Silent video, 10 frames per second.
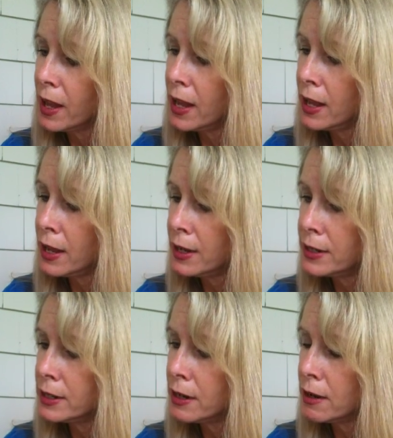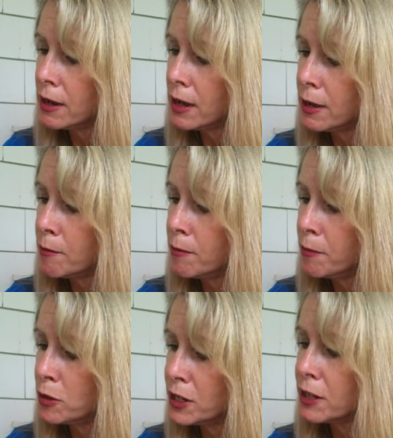And I'm
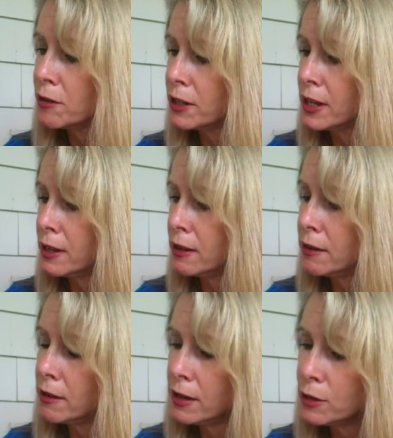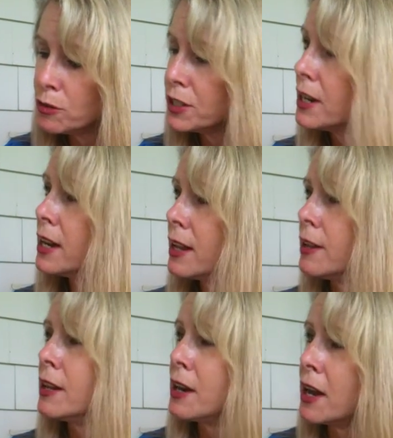particularly interested
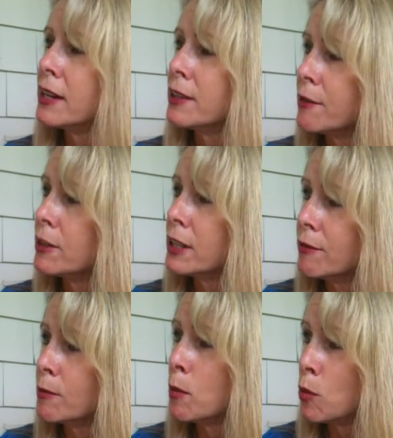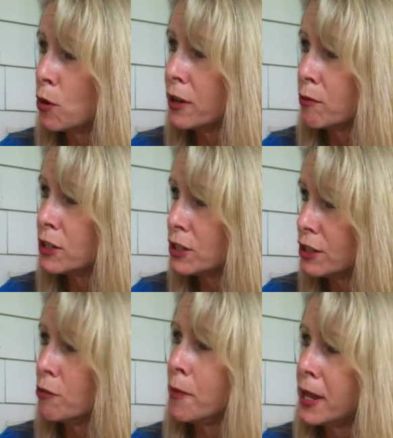in the 9/11 Living Memorial, which
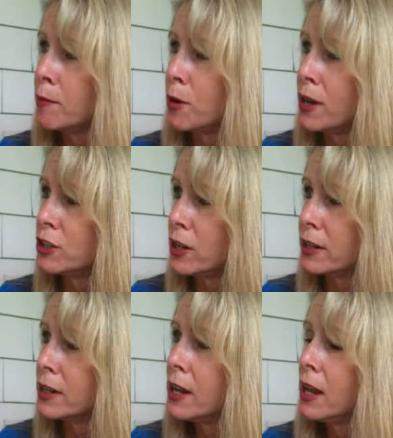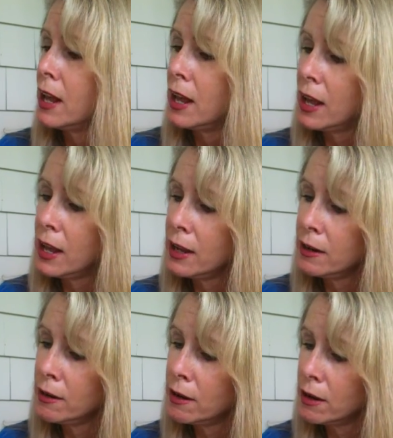is their main project,
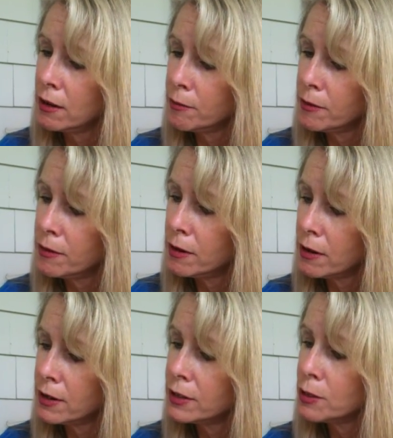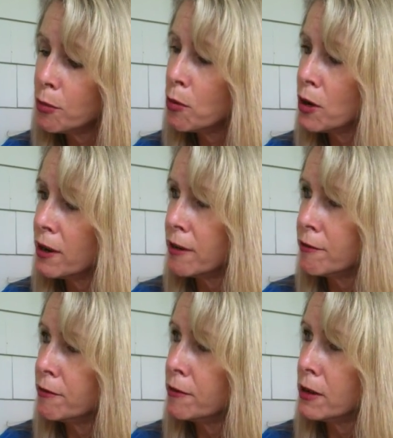and in support
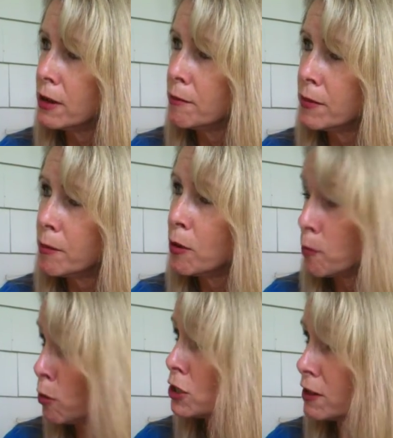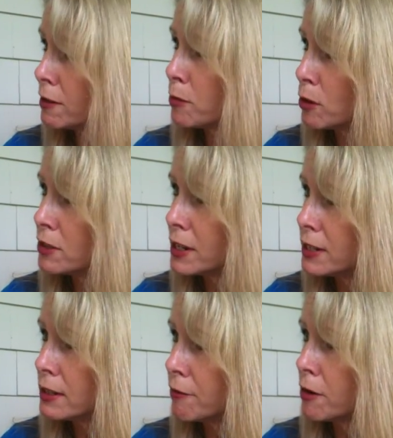of a proportion of the
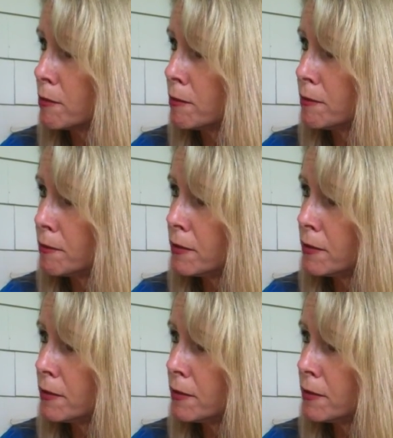proceeds from